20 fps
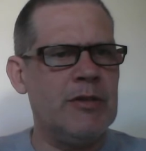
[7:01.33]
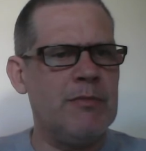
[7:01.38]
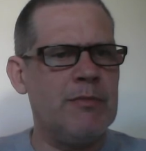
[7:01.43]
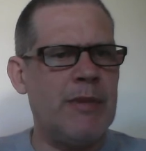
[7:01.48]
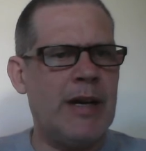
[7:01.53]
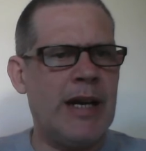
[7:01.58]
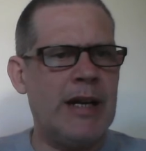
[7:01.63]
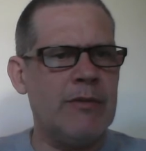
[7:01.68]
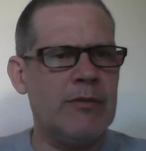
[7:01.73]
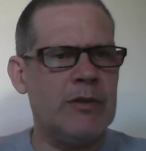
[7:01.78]

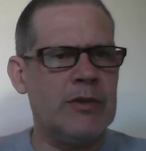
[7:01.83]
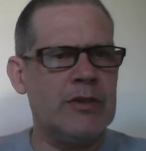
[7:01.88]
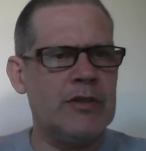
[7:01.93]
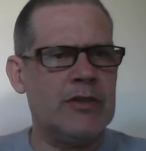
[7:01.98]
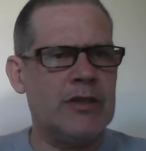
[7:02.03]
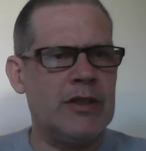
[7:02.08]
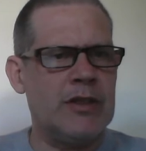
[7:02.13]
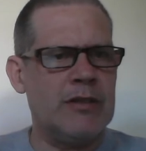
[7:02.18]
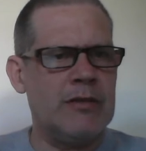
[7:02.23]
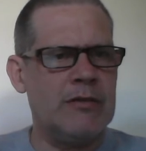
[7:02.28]
might want
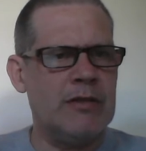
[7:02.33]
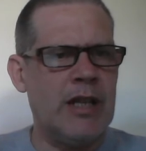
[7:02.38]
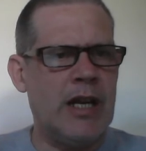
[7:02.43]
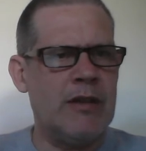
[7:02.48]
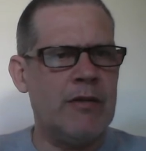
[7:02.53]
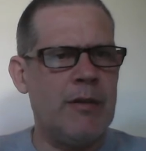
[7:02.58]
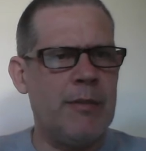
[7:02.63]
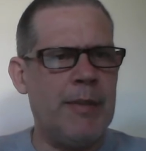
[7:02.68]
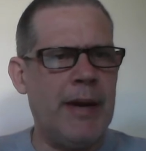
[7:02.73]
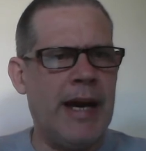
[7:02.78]
to
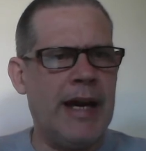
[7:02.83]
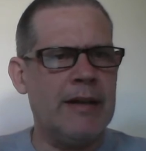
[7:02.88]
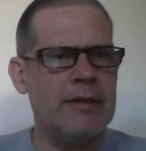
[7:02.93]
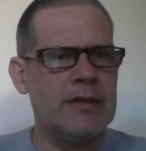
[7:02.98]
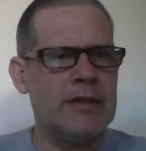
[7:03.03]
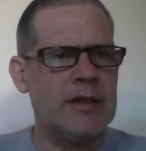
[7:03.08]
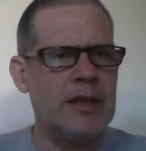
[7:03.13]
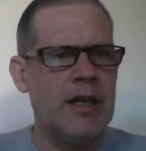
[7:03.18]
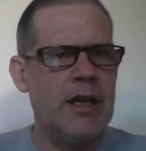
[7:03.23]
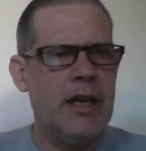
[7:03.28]
know
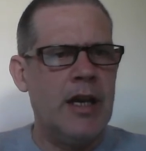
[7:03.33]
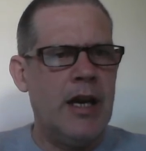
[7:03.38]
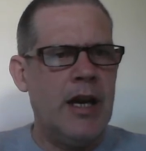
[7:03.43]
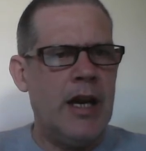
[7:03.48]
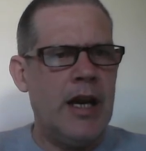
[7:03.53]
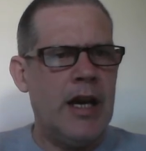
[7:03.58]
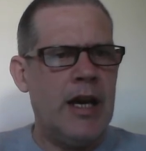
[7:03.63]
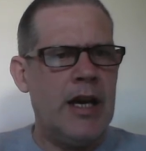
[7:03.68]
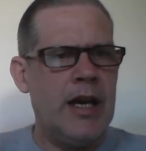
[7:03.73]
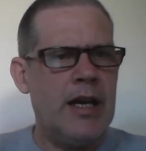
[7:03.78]
about.
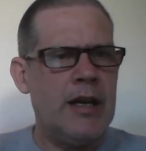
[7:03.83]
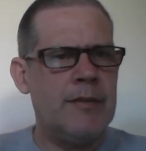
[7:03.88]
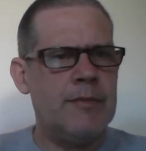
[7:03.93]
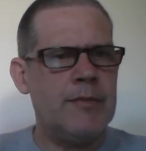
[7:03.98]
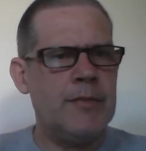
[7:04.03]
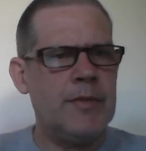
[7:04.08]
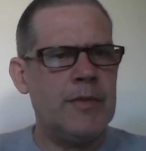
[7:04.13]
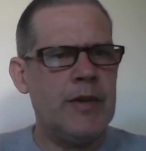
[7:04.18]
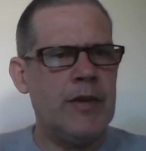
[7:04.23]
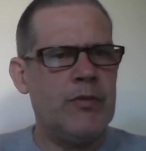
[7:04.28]

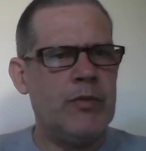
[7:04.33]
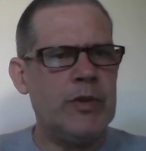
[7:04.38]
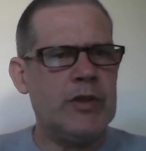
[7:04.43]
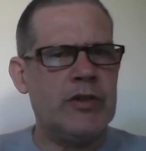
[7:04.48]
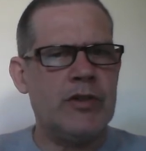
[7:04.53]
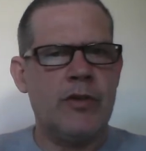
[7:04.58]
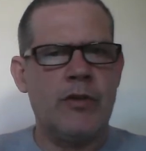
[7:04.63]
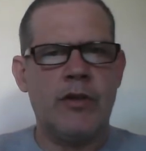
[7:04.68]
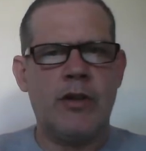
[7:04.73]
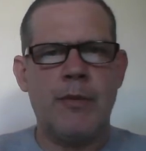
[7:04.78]
If we
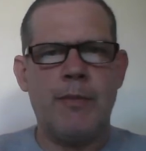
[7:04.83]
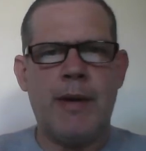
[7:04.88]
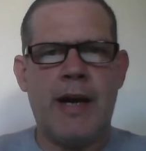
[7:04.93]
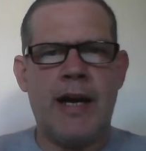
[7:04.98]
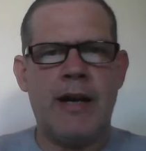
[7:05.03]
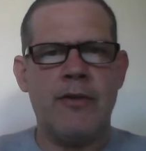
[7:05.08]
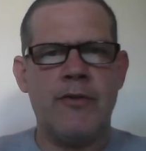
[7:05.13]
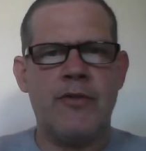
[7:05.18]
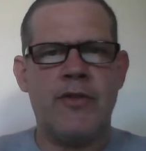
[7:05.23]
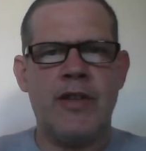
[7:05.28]
talk
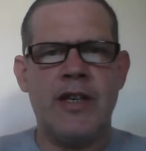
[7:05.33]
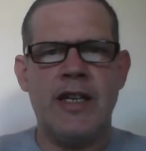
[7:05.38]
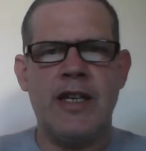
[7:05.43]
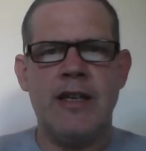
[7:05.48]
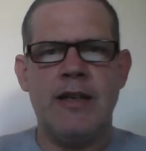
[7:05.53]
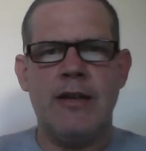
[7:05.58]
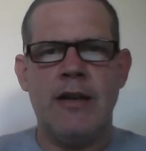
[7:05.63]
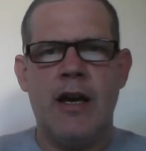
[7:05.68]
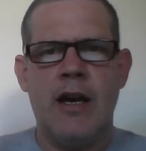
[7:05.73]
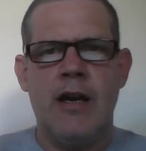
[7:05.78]
about
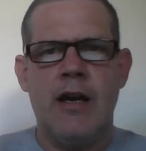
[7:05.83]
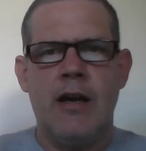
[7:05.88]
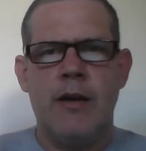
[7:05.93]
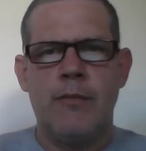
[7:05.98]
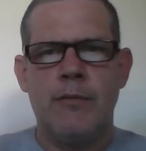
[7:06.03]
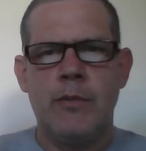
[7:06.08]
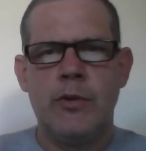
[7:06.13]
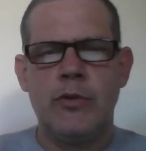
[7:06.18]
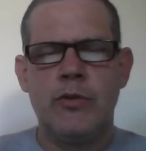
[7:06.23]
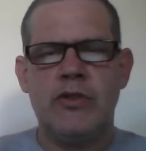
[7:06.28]
the
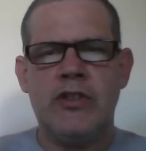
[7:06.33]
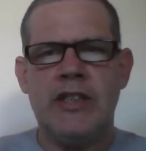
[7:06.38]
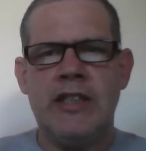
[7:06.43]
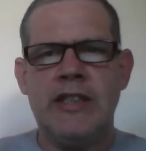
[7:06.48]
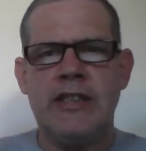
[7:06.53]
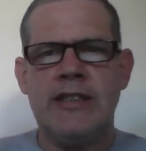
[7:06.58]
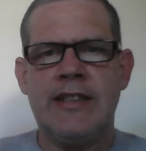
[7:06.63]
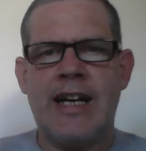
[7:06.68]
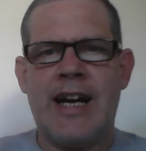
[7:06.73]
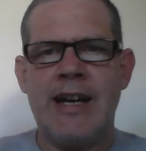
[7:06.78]

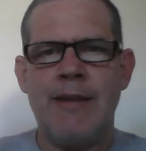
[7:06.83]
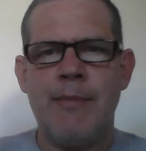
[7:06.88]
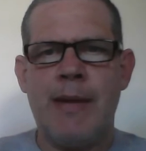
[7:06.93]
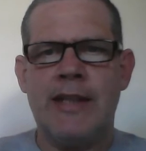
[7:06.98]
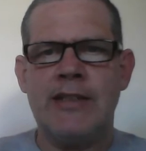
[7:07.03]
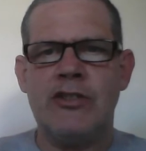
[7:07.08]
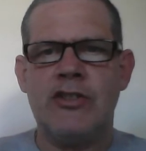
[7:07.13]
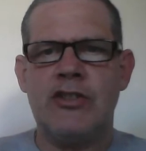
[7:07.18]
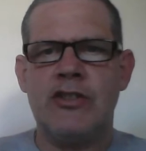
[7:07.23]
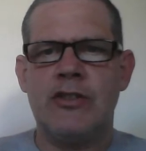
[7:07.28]

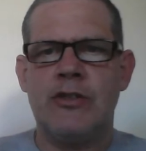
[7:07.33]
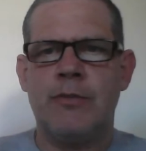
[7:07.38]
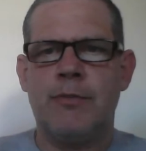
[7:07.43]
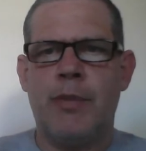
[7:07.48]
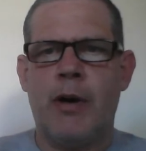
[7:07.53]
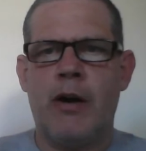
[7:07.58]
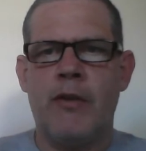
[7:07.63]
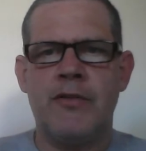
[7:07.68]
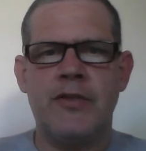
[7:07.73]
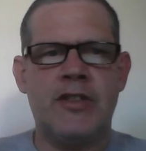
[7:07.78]
multi-dimensional
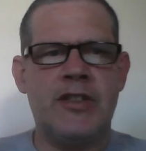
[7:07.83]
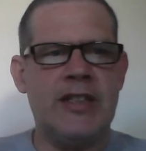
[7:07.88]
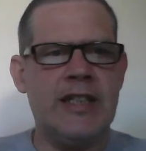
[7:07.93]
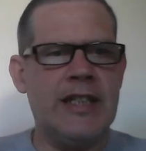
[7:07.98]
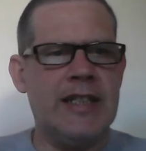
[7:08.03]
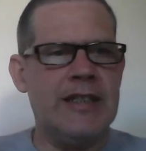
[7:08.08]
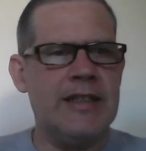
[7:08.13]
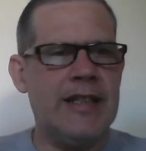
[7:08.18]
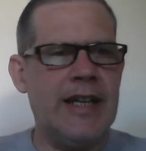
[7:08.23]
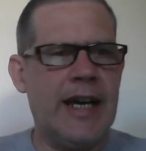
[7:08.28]

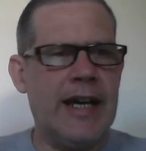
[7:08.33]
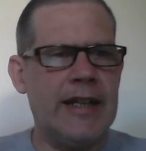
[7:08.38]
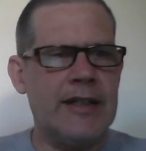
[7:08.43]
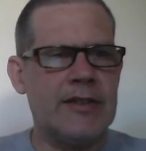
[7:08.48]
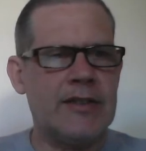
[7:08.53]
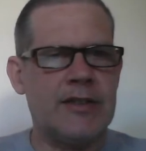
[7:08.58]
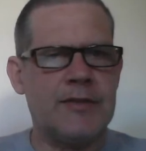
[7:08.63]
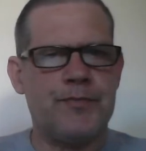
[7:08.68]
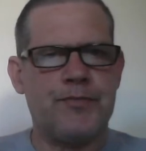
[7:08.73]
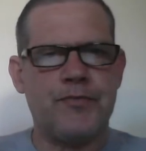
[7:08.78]
poverty
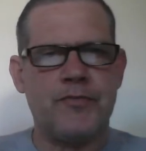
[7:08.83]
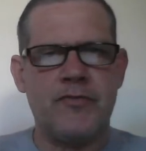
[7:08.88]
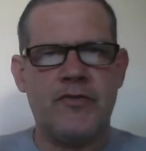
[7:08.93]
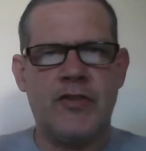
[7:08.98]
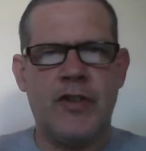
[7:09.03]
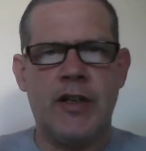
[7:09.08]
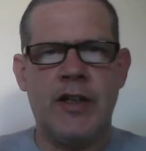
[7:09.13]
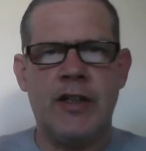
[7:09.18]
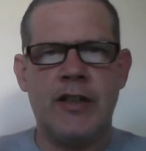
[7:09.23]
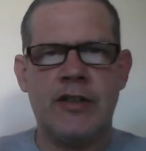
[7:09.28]
index
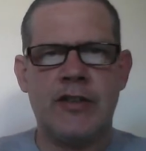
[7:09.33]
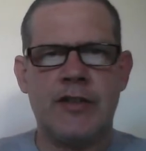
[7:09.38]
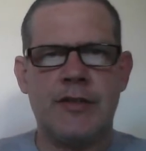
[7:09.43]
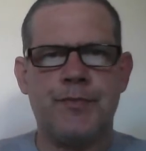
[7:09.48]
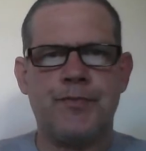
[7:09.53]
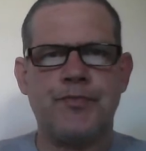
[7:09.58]
first,